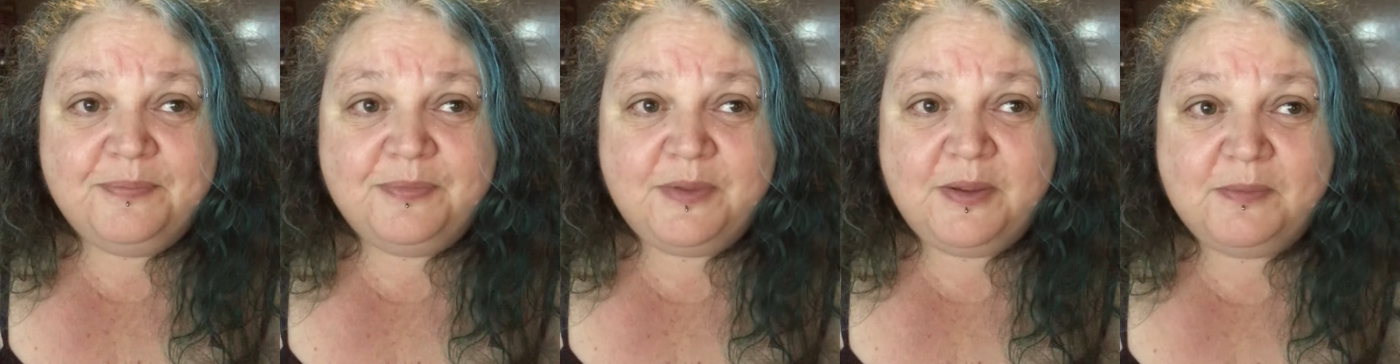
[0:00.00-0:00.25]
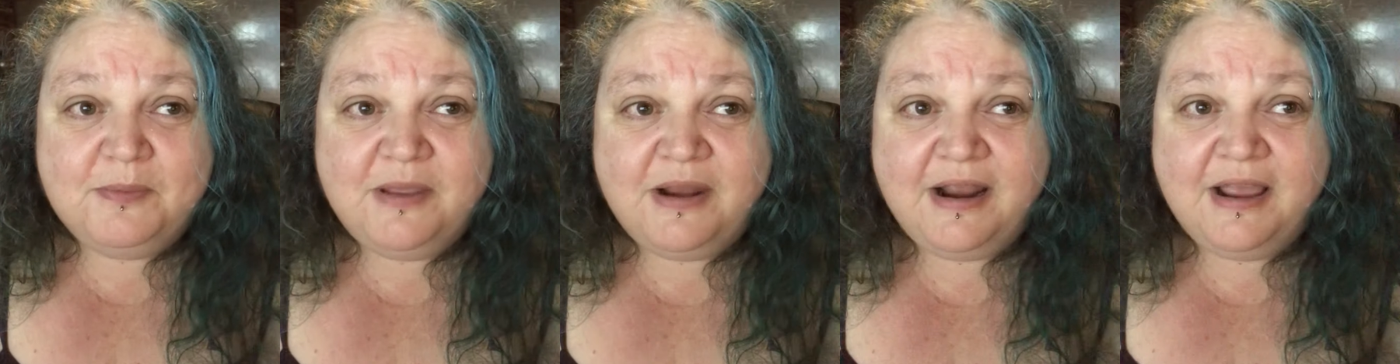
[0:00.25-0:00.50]

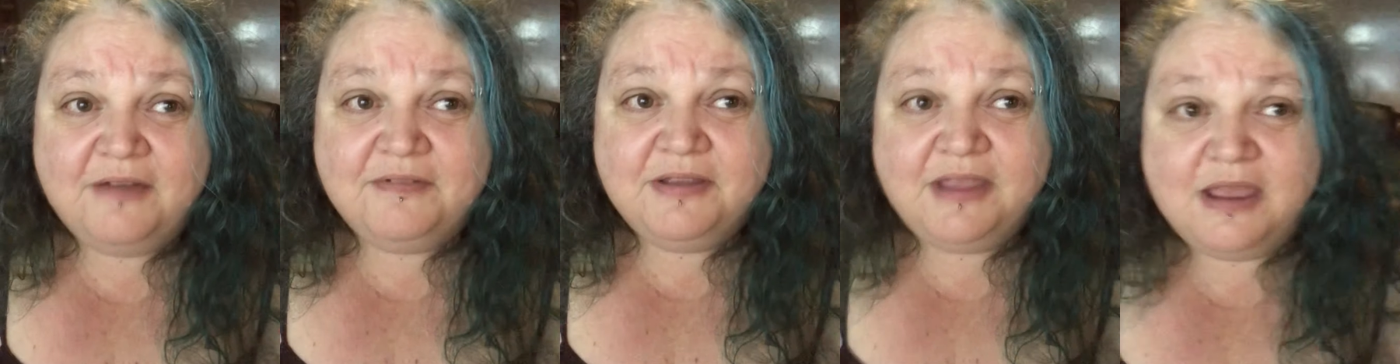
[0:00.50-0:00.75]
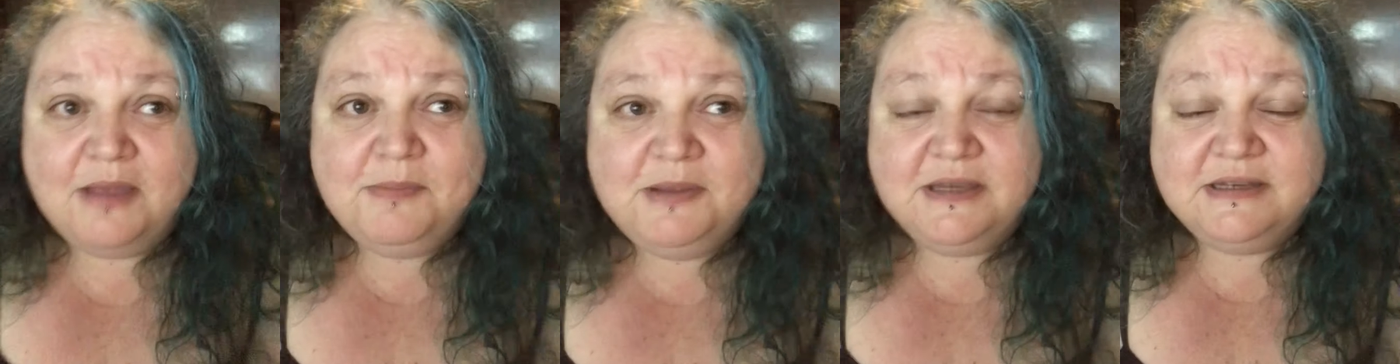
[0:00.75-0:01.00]
I'm going to have a
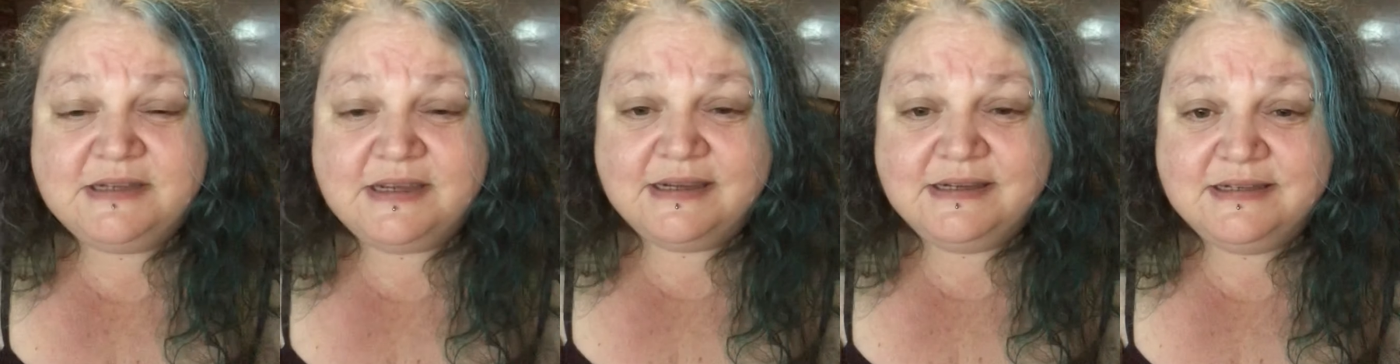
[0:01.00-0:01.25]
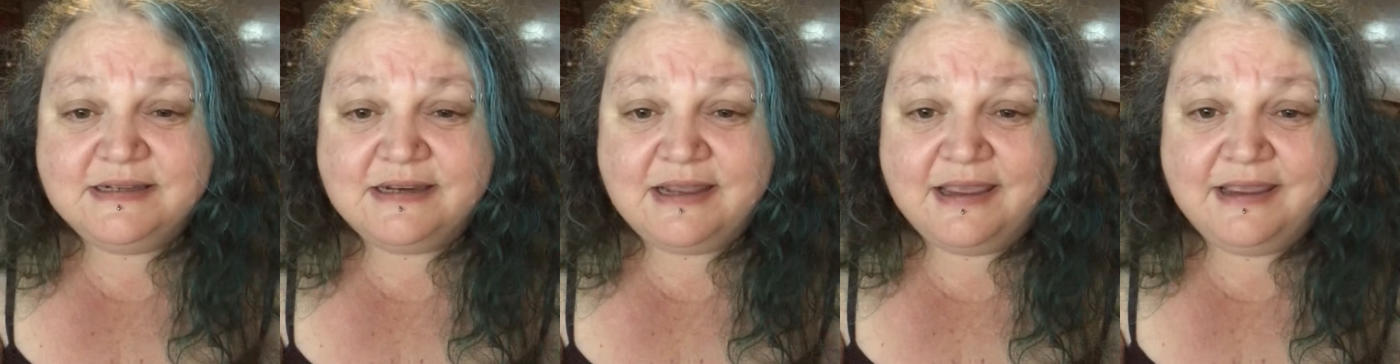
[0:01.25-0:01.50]
gaming day
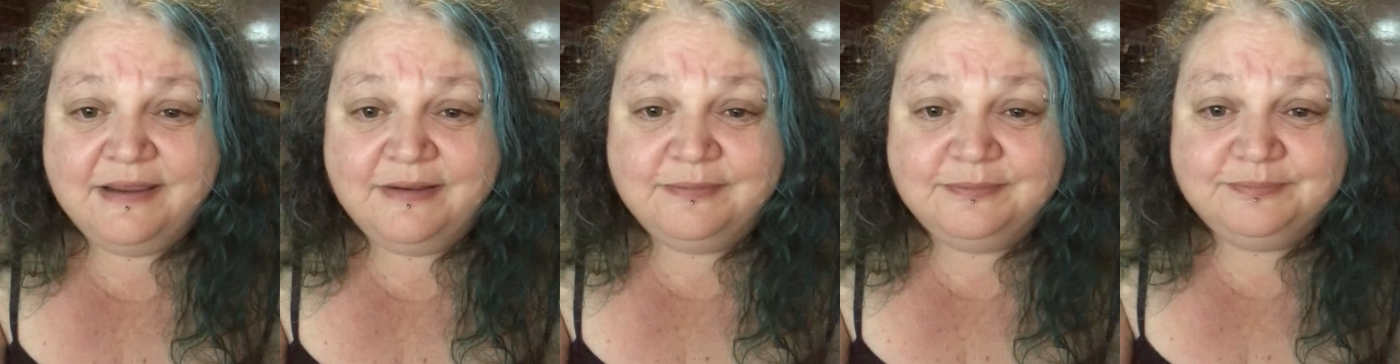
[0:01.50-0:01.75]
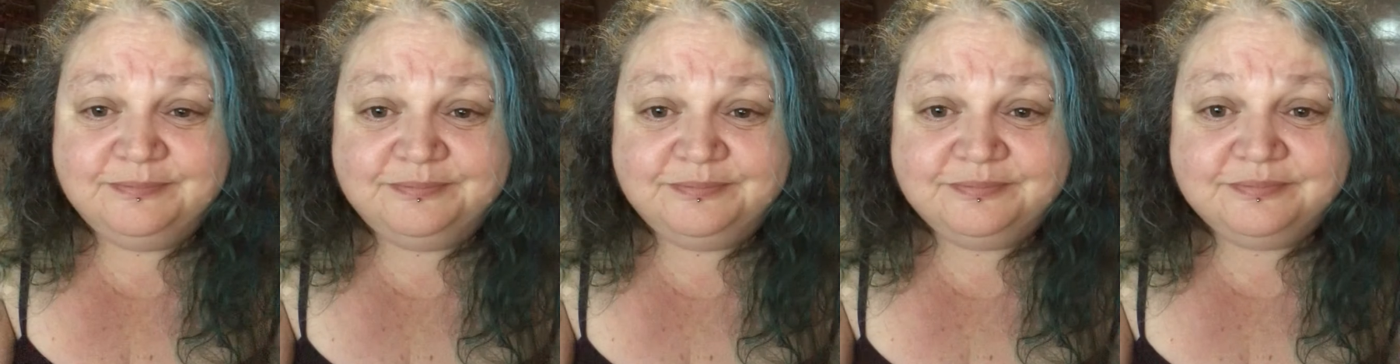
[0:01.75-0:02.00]
today.
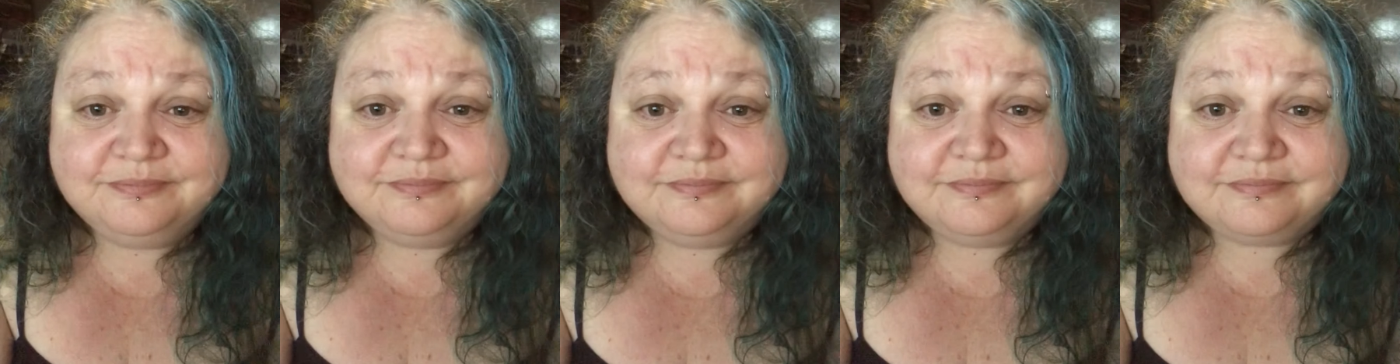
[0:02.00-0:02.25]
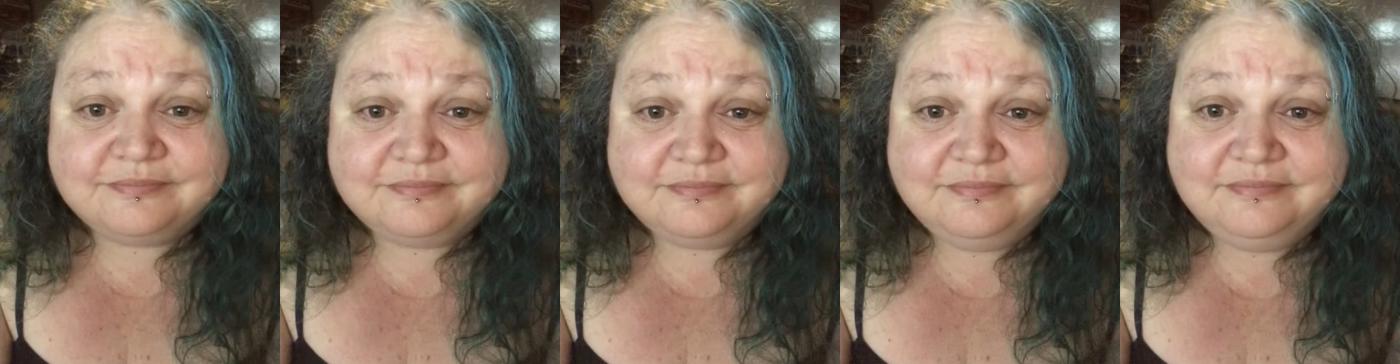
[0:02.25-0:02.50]

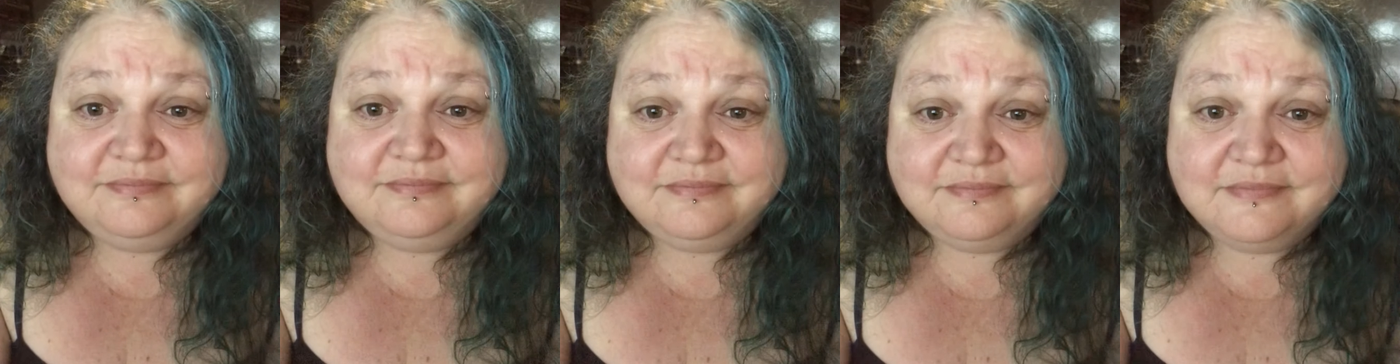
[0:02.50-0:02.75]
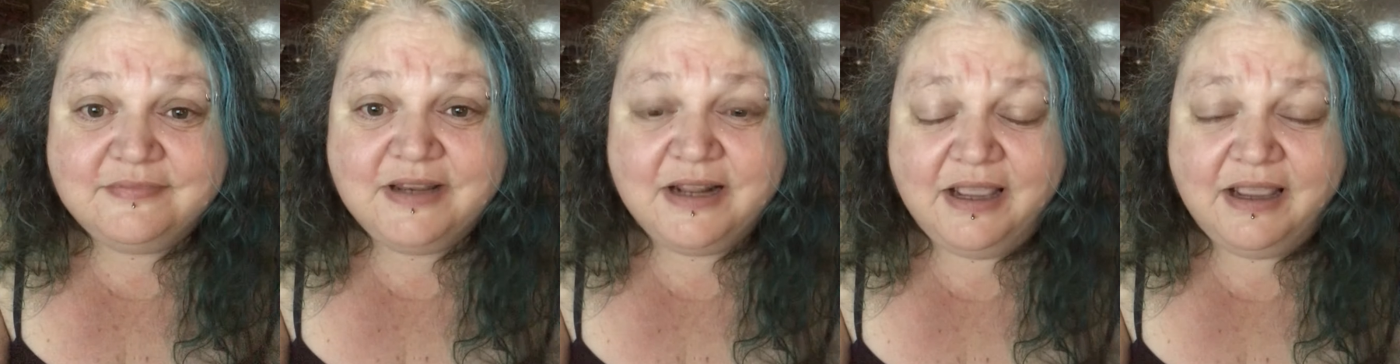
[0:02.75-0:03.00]

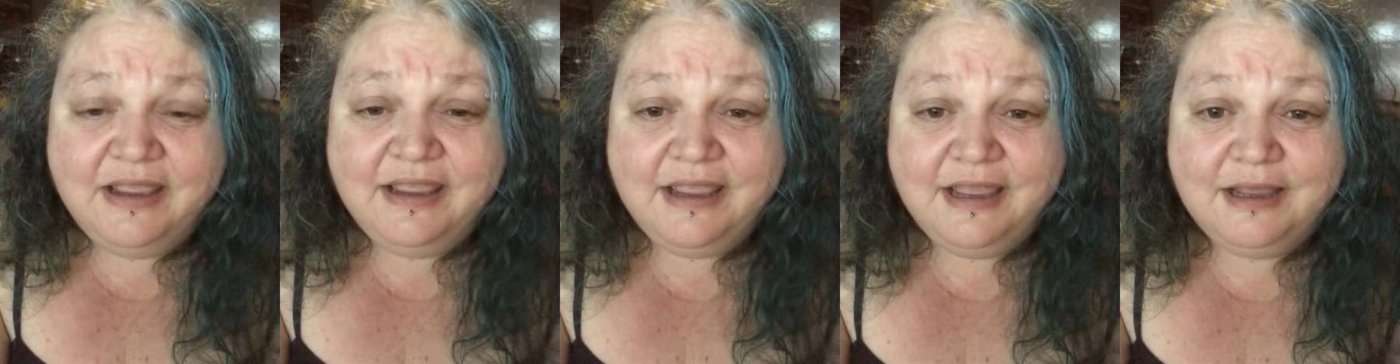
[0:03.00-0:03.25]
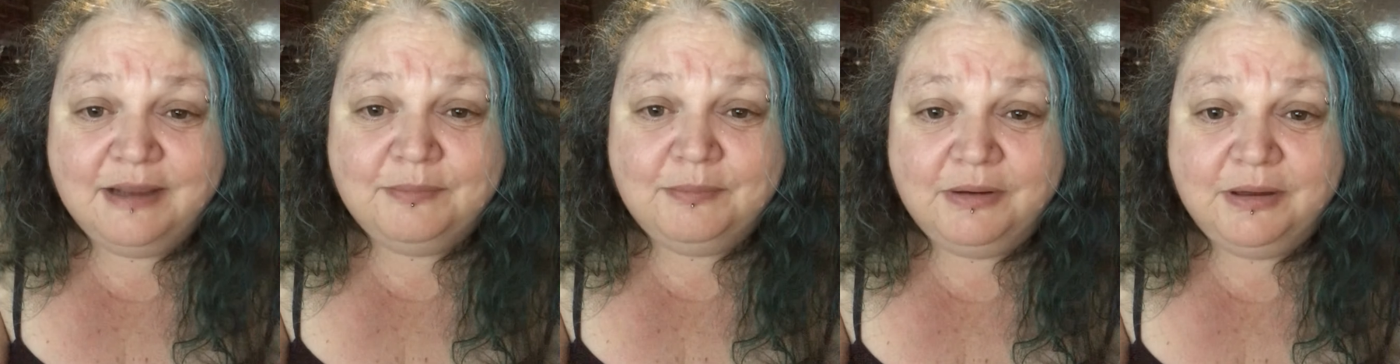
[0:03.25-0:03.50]
I am.